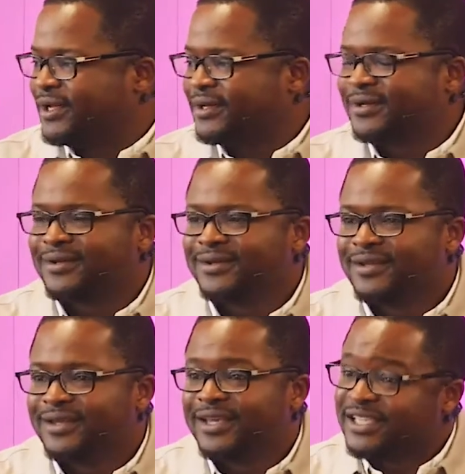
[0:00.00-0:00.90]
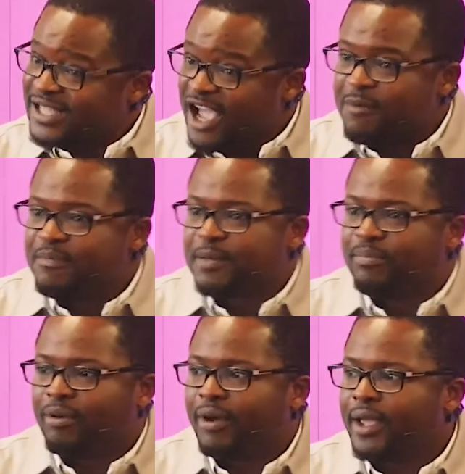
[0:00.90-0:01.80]
day is now a
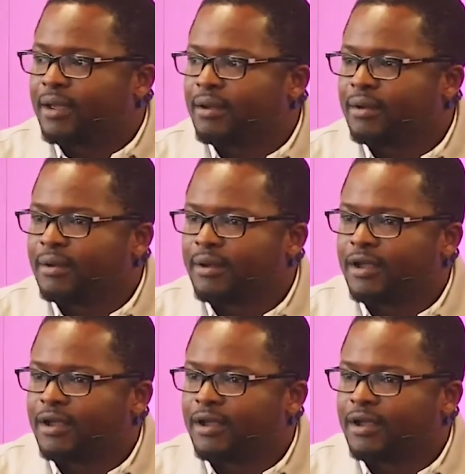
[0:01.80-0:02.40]
big boy.